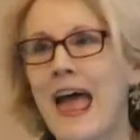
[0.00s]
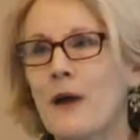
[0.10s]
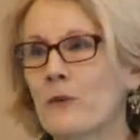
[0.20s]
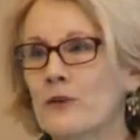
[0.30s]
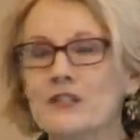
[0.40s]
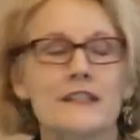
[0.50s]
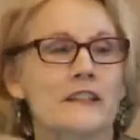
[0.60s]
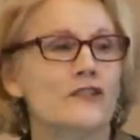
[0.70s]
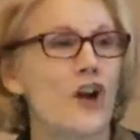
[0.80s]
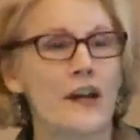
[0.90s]
And we're
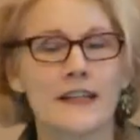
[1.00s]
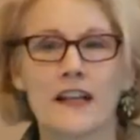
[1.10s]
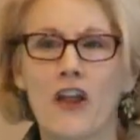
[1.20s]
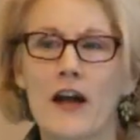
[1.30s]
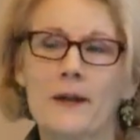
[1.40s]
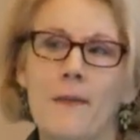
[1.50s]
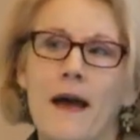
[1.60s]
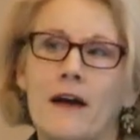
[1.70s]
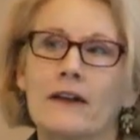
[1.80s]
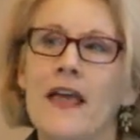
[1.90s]
still talking a lot
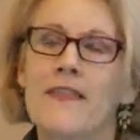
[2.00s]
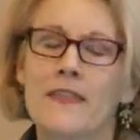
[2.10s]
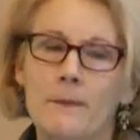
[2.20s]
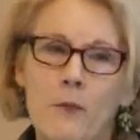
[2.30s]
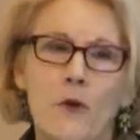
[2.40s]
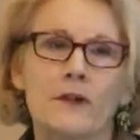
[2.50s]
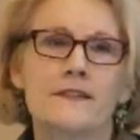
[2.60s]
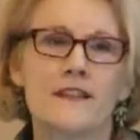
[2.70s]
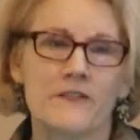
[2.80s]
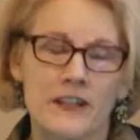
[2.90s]
about the
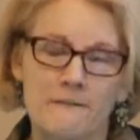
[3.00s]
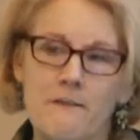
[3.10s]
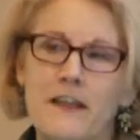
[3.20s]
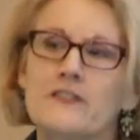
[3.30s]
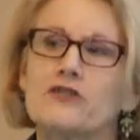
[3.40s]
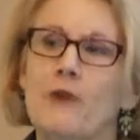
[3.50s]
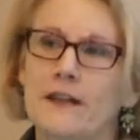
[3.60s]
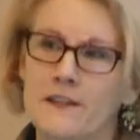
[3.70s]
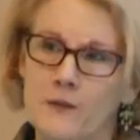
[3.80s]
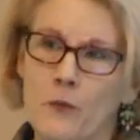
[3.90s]
importance of an advanced
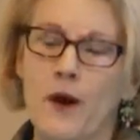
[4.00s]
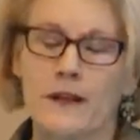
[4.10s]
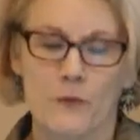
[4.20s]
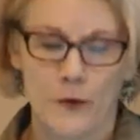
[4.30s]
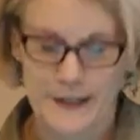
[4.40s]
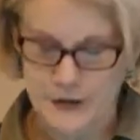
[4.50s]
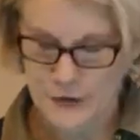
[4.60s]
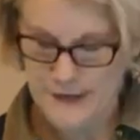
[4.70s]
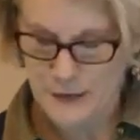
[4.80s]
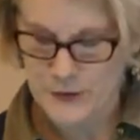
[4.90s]
directive and what, what
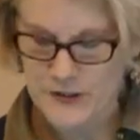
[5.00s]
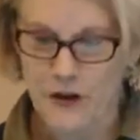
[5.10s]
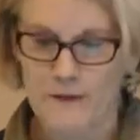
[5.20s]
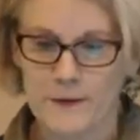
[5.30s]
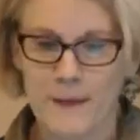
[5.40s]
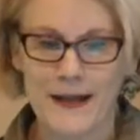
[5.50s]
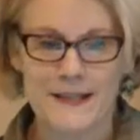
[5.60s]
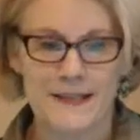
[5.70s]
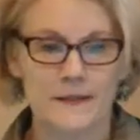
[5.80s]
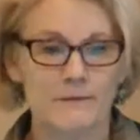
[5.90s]
issues that would solve in
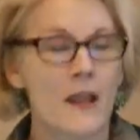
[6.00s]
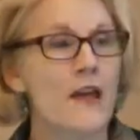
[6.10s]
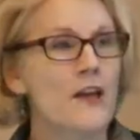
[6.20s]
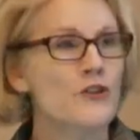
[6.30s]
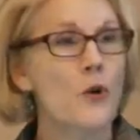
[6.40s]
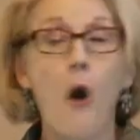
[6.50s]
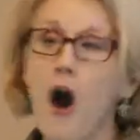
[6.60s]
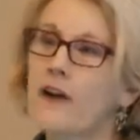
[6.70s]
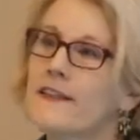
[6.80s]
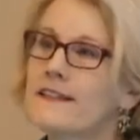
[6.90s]
medicine. So,
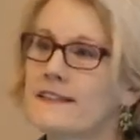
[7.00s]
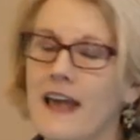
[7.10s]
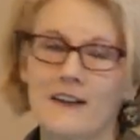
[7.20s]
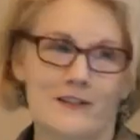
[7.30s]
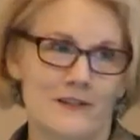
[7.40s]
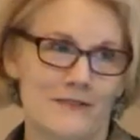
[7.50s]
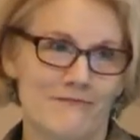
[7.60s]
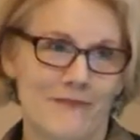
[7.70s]
are these settled?